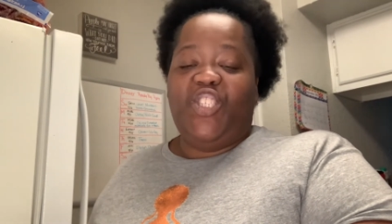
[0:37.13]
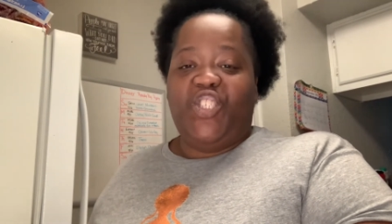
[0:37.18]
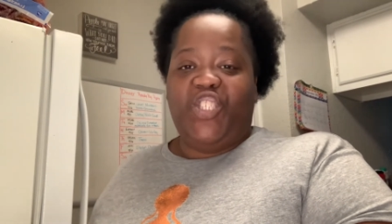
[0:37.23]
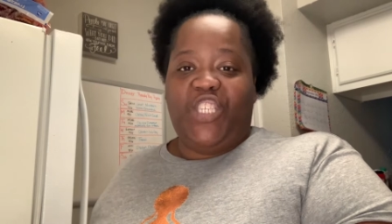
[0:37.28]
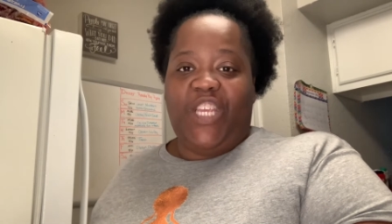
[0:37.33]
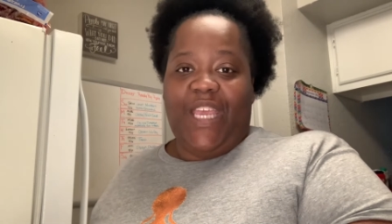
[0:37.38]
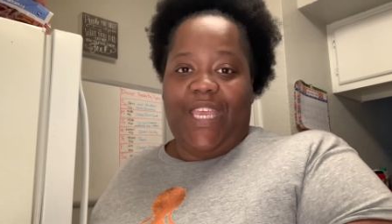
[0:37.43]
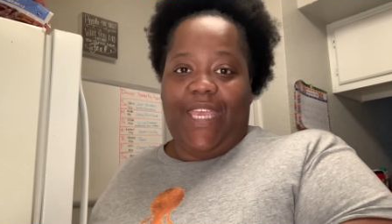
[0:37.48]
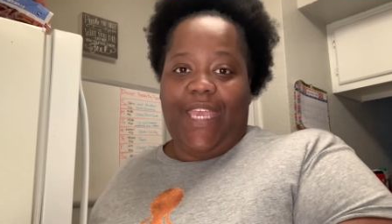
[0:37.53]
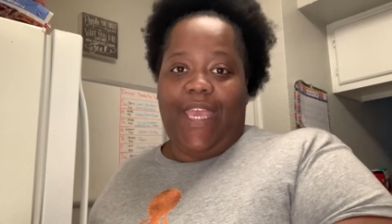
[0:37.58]

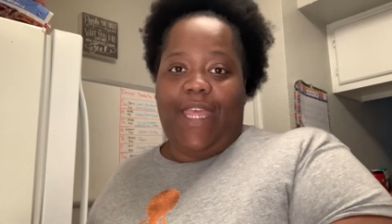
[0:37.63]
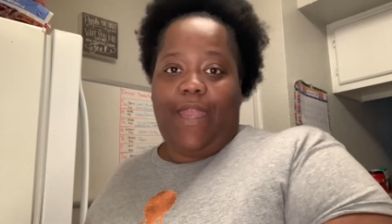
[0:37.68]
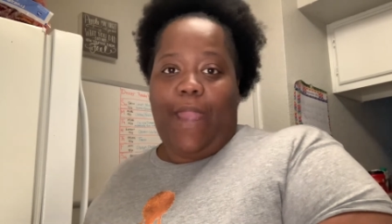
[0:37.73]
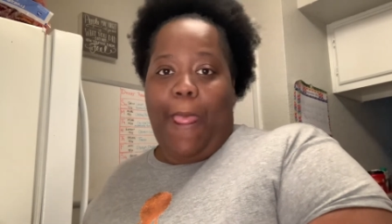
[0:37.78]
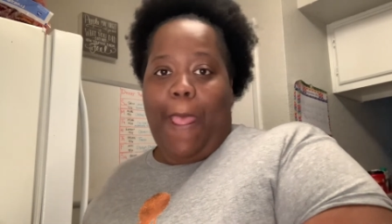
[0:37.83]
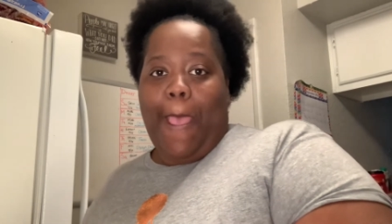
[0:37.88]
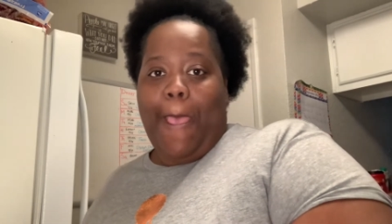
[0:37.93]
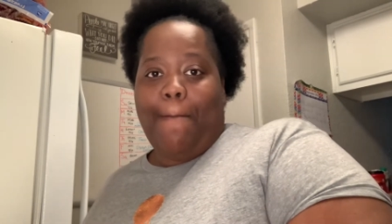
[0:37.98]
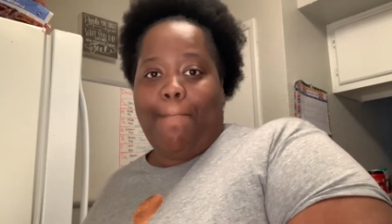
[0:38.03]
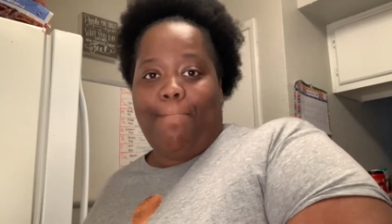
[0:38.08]

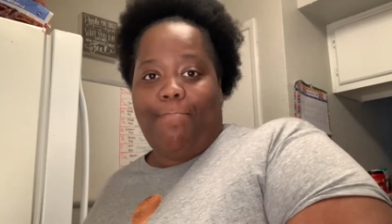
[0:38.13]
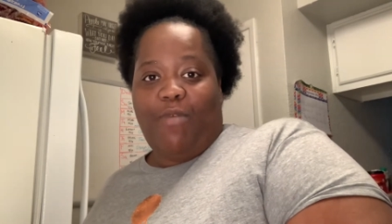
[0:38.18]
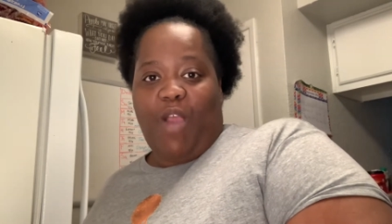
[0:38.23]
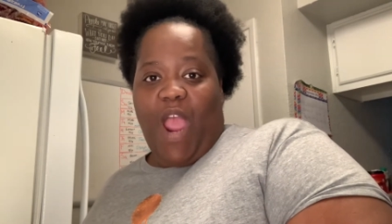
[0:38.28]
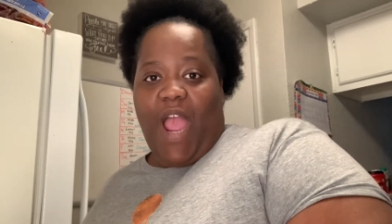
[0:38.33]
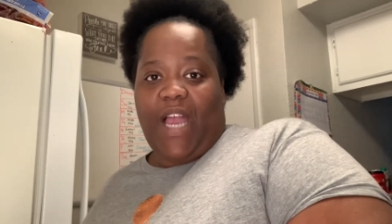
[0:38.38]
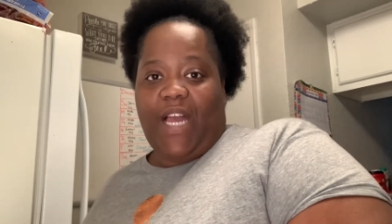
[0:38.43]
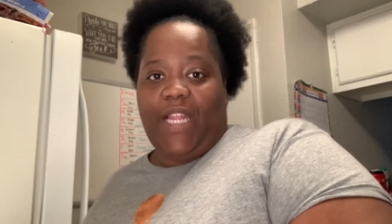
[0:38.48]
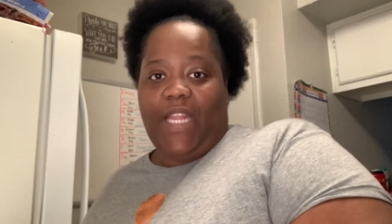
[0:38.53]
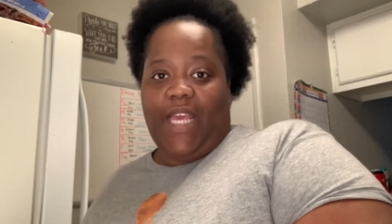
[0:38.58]
chicken
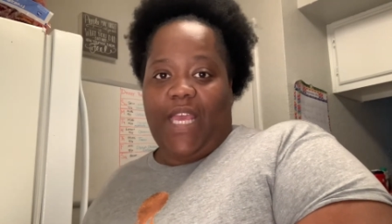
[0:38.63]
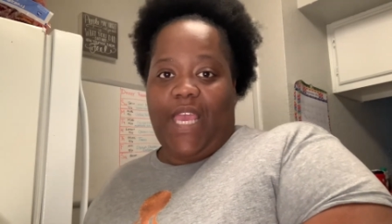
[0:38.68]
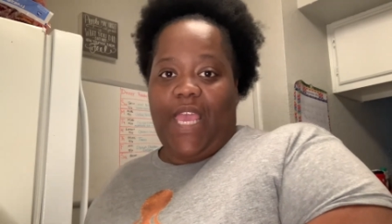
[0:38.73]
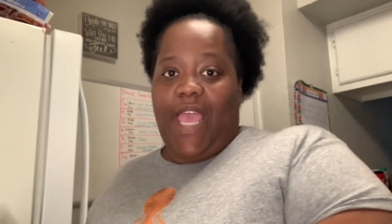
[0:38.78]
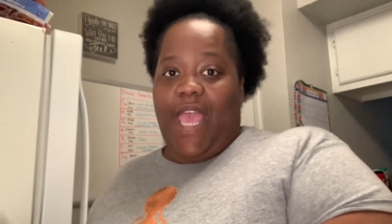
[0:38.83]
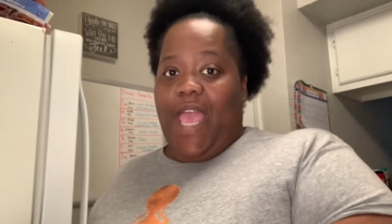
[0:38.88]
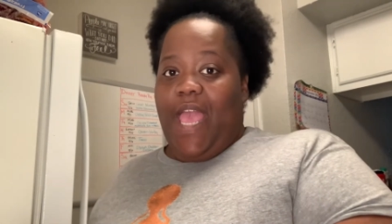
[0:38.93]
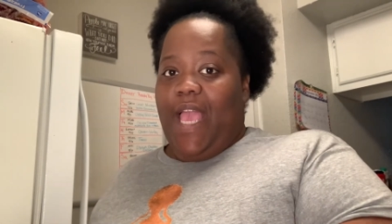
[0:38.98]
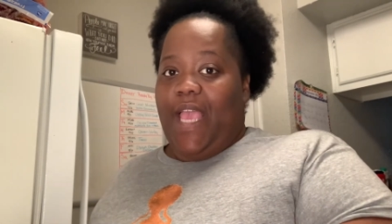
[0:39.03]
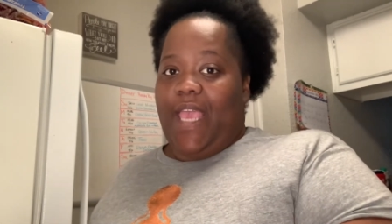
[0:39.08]

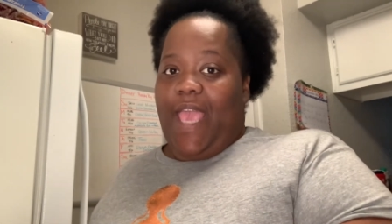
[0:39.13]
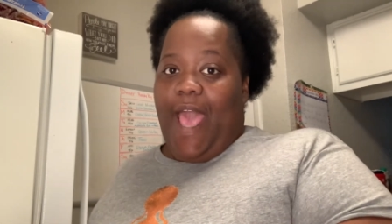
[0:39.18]
calzone.